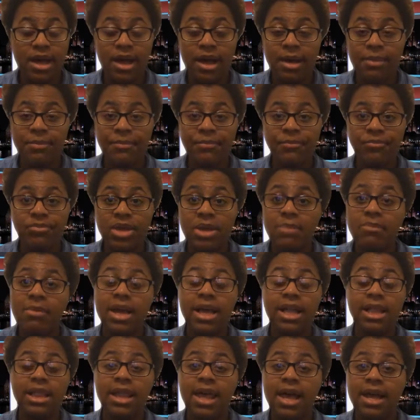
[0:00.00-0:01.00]
Um, they
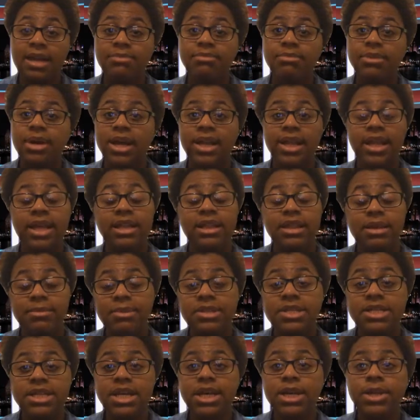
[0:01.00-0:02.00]
make a lot of money.
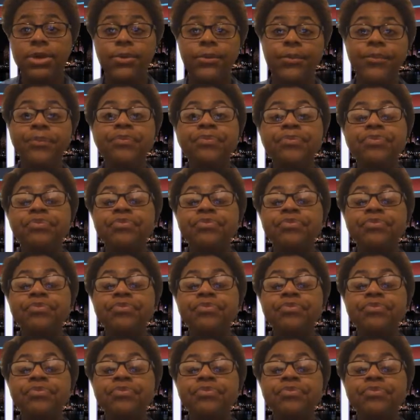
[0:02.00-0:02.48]
Let me tell you,